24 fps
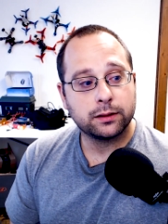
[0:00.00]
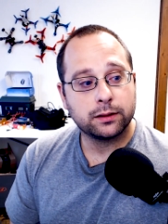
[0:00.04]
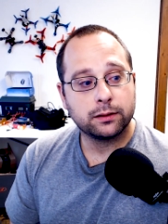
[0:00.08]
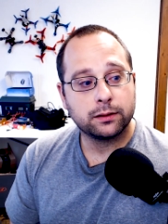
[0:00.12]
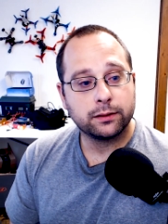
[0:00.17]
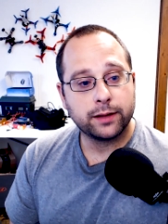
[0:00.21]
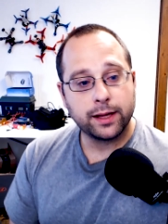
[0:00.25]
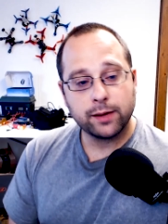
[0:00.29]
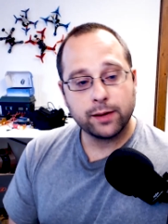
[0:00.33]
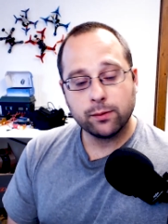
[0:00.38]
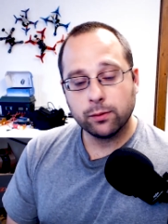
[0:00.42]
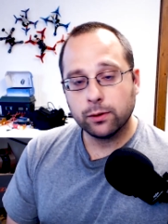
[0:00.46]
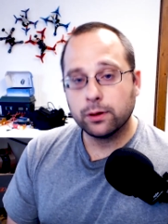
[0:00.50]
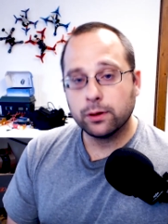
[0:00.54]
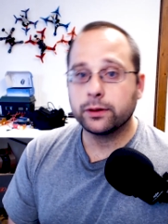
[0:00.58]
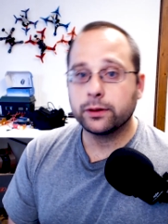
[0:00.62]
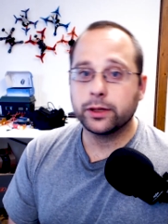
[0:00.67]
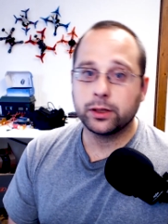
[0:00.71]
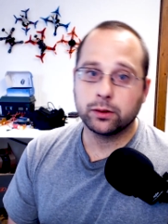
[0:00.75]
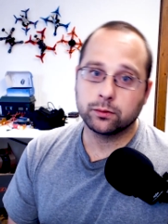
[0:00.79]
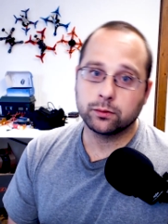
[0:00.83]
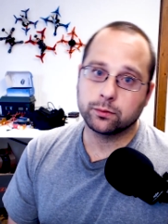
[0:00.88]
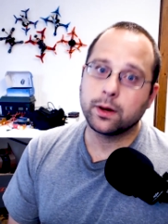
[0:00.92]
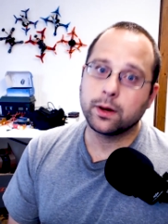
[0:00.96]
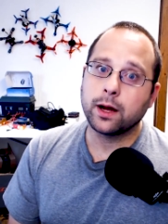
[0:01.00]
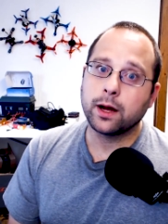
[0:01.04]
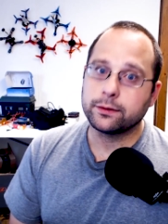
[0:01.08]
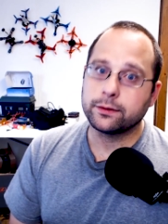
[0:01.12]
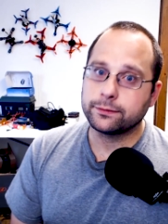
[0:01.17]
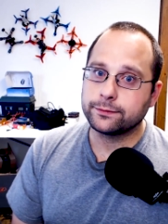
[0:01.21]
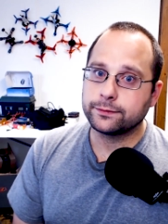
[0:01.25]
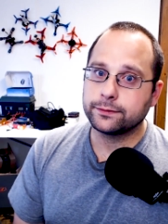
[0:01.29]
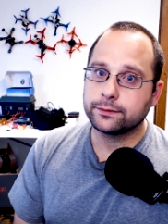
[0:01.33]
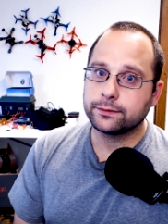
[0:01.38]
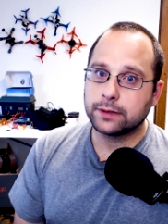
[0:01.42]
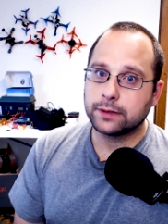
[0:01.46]
they were a little
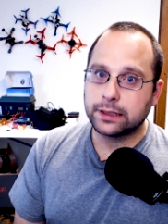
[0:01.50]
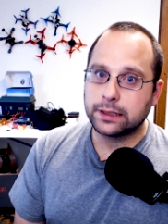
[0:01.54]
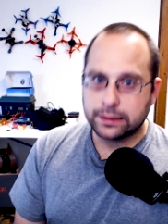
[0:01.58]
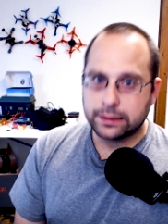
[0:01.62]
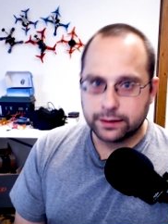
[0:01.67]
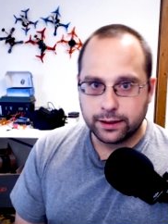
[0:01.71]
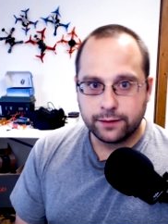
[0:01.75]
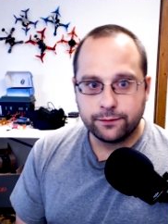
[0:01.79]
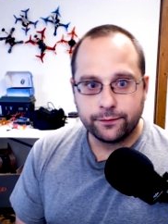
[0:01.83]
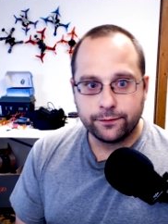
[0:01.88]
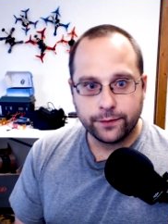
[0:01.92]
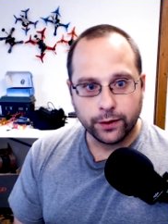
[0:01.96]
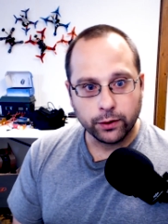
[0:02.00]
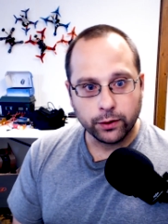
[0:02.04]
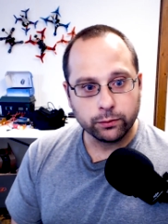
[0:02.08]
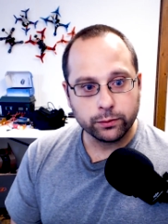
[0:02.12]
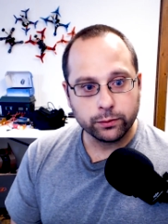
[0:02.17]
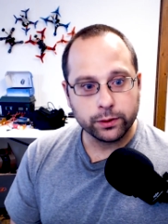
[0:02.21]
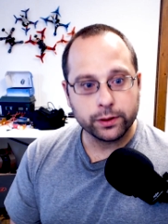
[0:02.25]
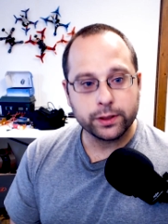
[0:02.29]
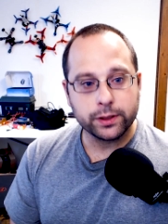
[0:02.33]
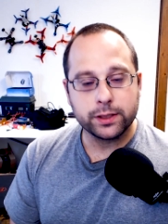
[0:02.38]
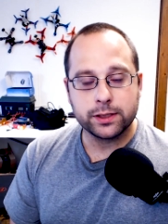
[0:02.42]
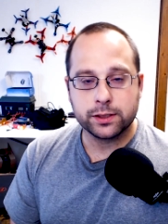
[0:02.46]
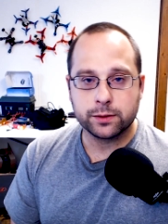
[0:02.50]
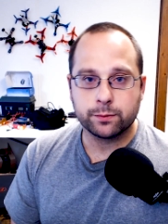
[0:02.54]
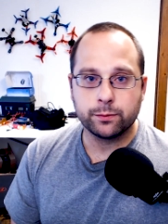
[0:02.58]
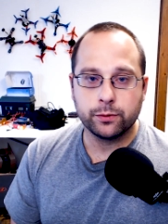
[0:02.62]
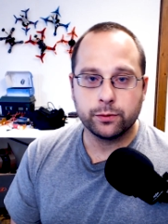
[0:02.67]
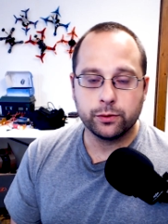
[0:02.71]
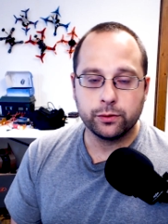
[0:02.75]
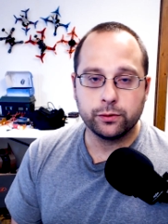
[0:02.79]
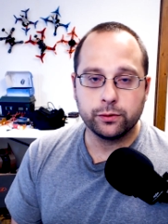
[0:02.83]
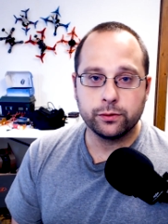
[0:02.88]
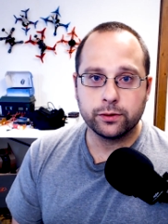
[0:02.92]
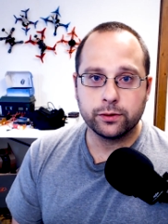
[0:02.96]
rough. Like, they felt really
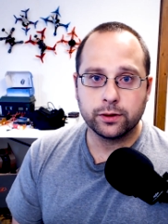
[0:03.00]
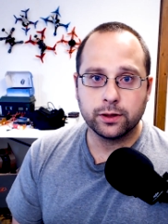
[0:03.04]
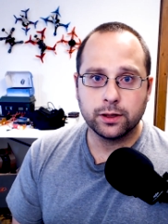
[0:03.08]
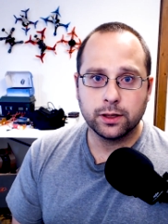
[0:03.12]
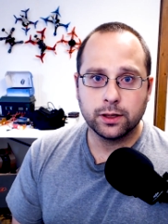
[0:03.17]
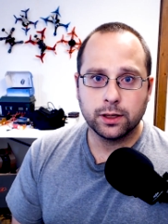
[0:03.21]
smooth.